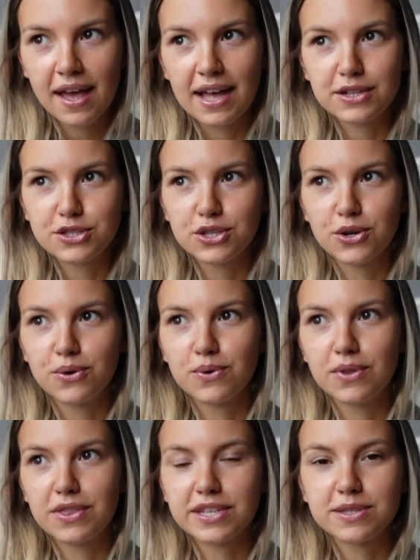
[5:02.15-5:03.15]
And
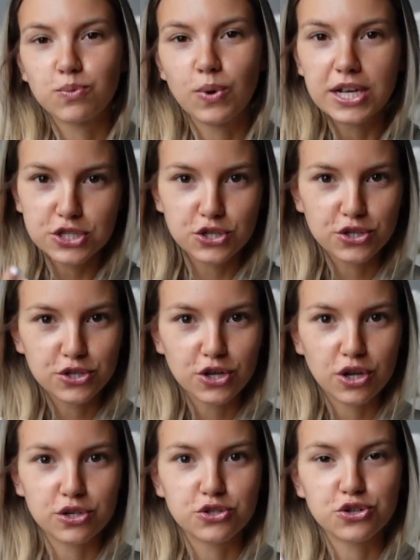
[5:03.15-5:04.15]
so this Western
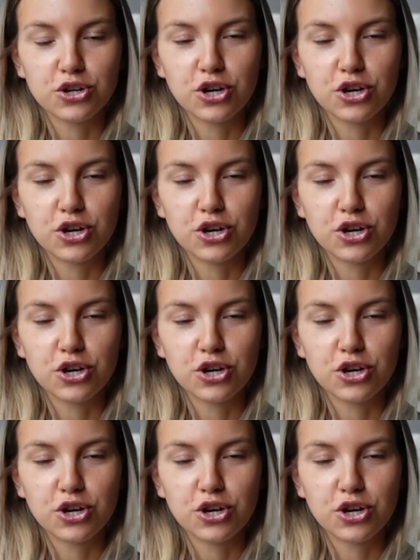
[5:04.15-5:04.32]
culture